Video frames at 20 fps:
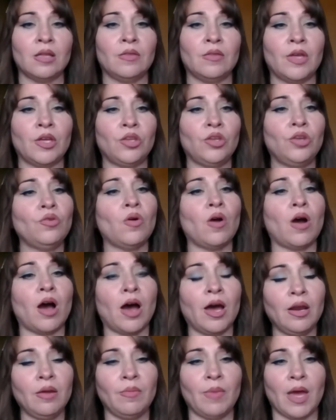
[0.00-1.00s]
then you
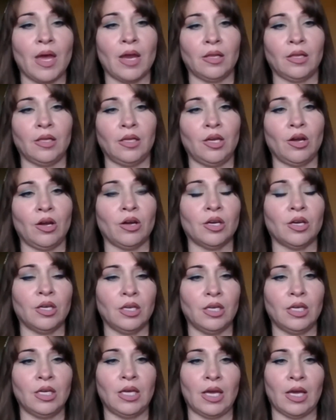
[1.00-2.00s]
automatically are
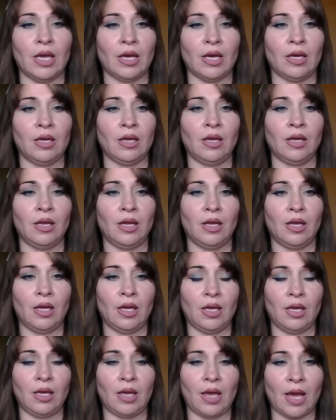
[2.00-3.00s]
going to get
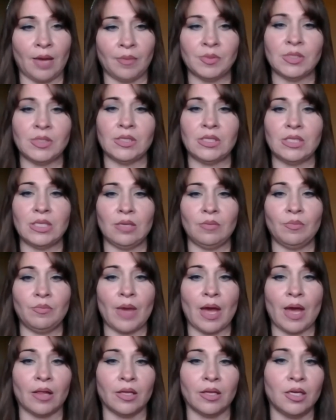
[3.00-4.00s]
a absentee
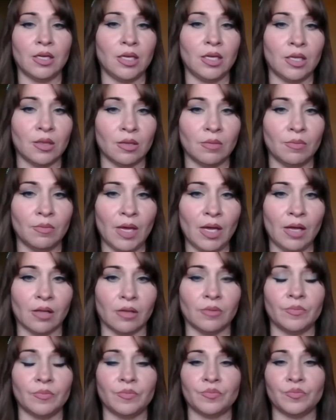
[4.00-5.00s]
ballot in the
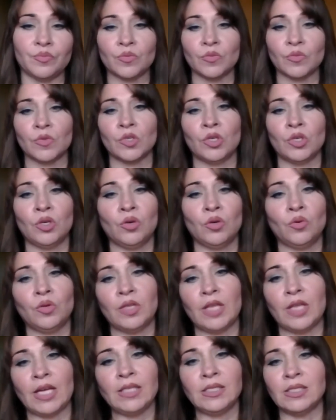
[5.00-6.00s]
mail.
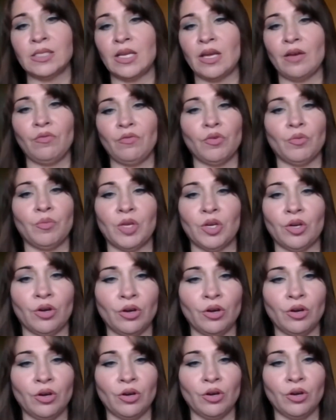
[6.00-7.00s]
Well, that's never been
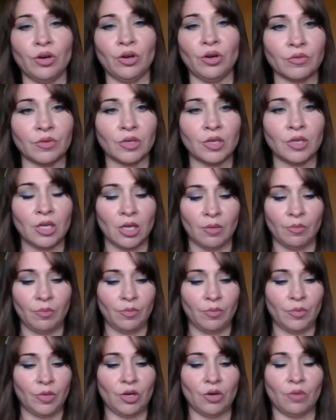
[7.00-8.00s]
heard of.
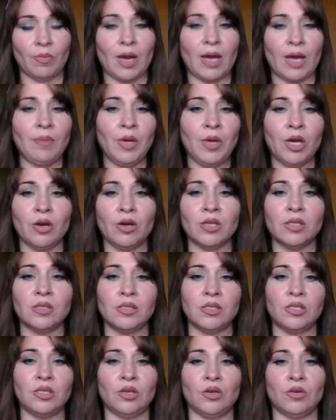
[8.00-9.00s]
My
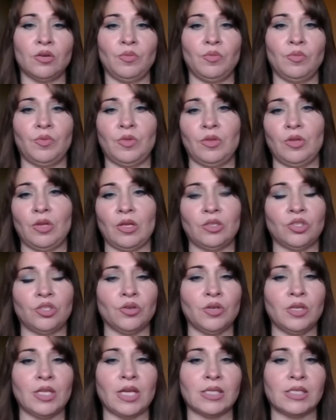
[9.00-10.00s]
parents,
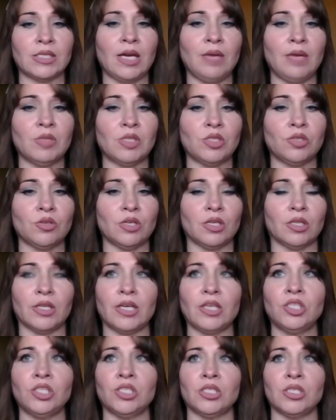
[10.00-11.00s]
during that time, it's during
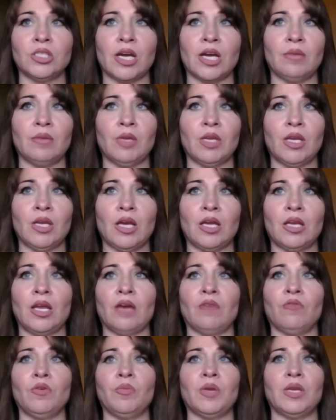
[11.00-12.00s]
election time, and
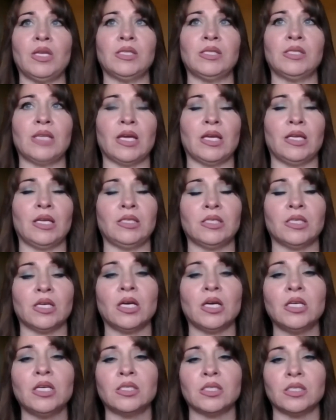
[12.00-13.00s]
everybody's getting
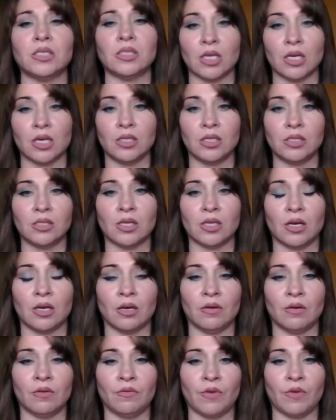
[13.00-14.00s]
tons and tons
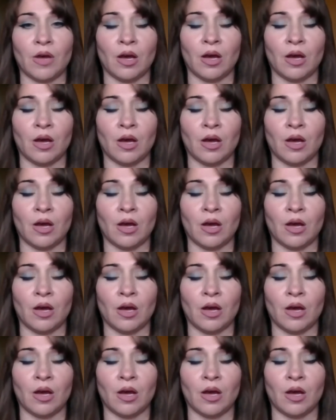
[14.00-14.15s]
of